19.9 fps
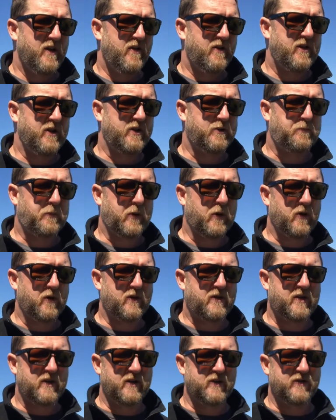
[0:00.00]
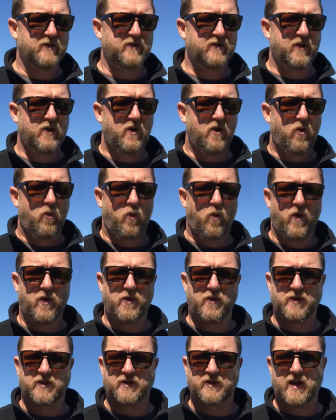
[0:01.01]
these Puritans want
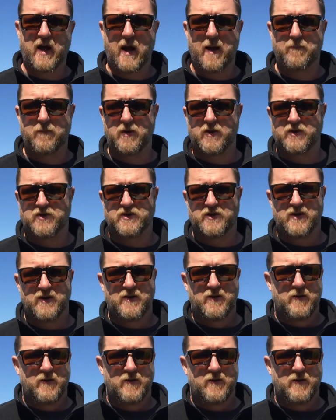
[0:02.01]
to establish